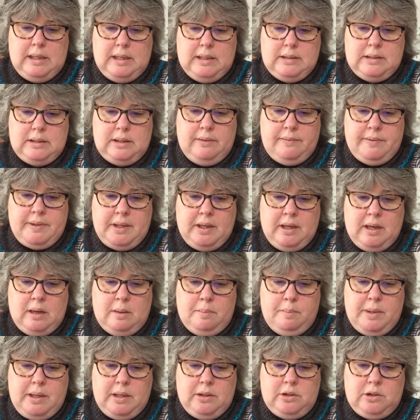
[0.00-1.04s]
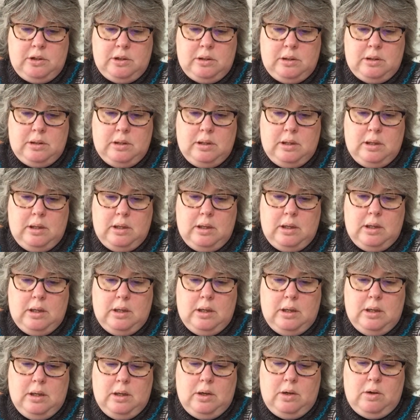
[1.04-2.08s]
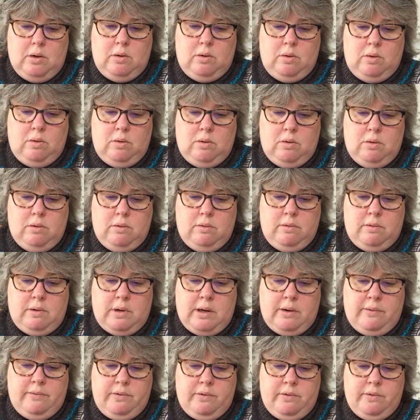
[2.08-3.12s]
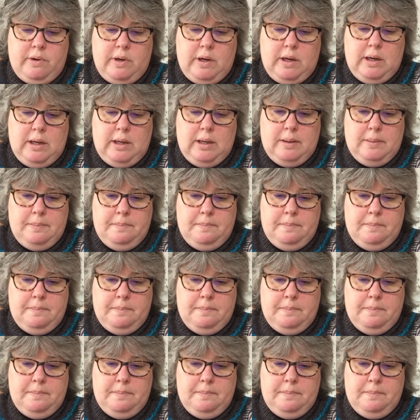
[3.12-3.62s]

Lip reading: Let's see if I can get a picture on Ravelry.